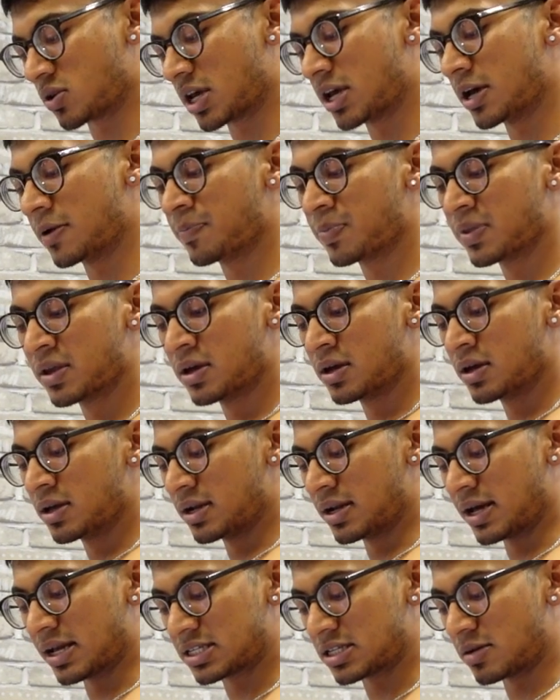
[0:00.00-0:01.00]
okay?
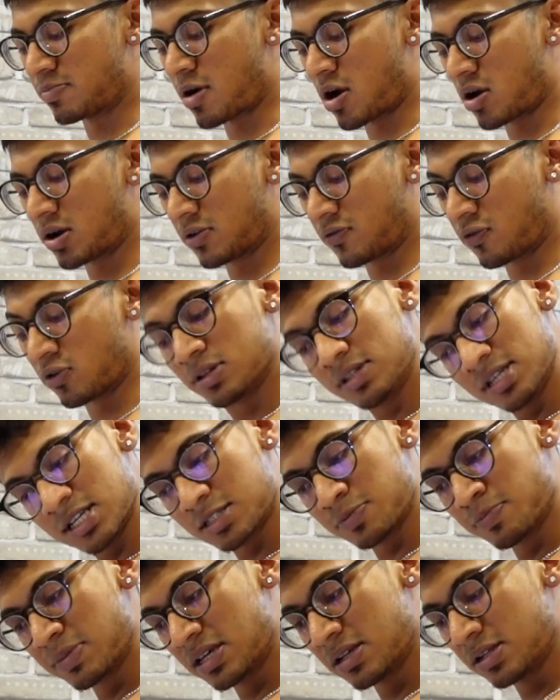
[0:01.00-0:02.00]
That's about it for
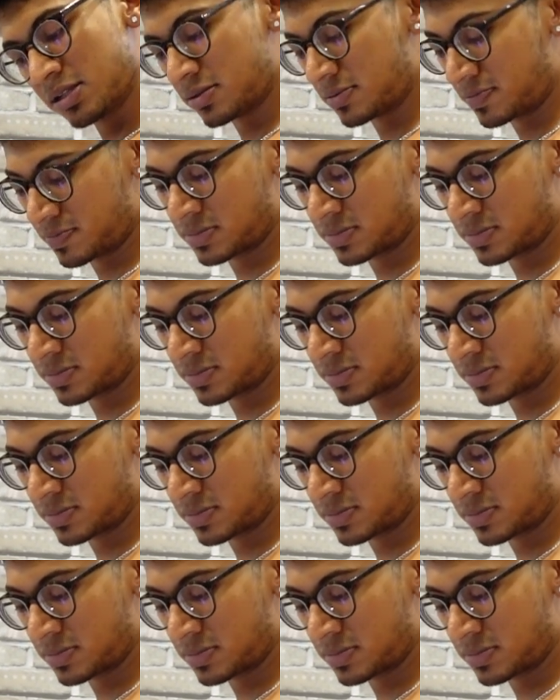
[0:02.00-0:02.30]
this meal.